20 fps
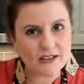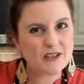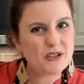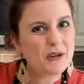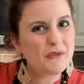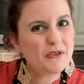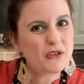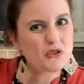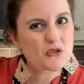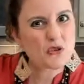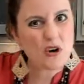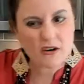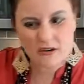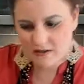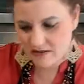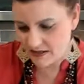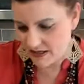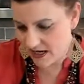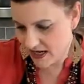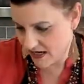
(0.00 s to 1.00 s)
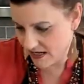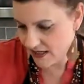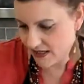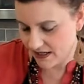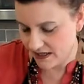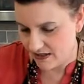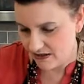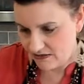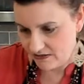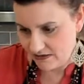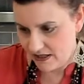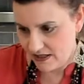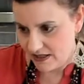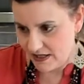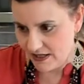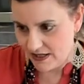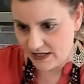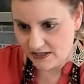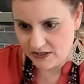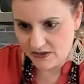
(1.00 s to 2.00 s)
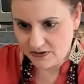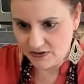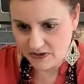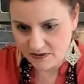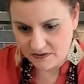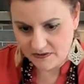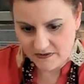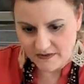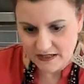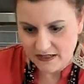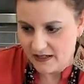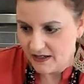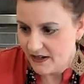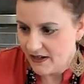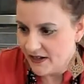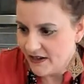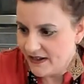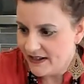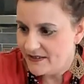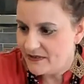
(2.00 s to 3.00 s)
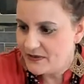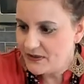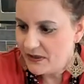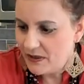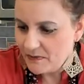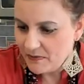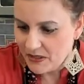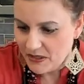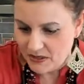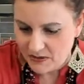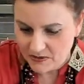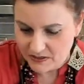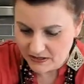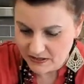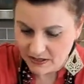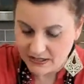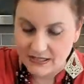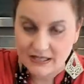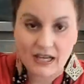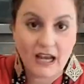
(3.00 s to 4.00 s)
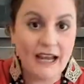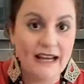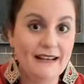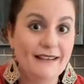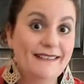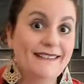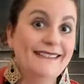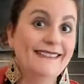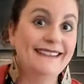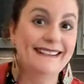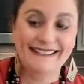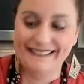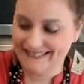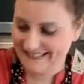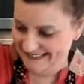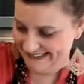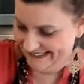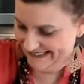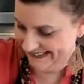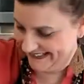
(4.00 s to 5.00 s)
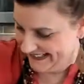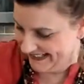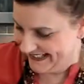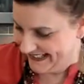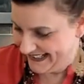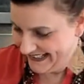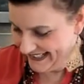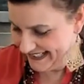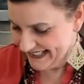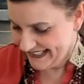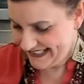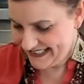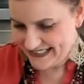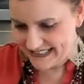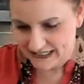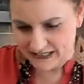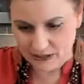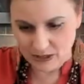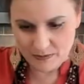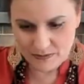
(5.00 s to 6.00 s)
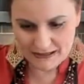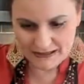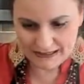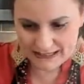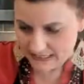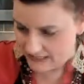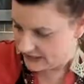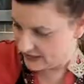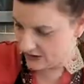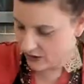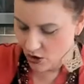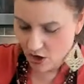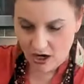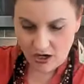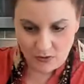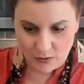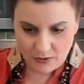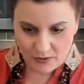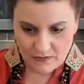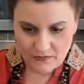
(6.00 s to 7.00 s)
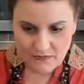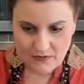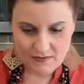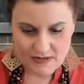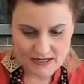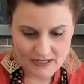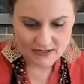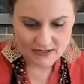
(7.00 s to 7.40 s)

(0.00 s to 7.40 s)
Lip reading: have a stronger side? I know, I do too. All right, so I'm going to use this side. It's a little bit less awkward for me to do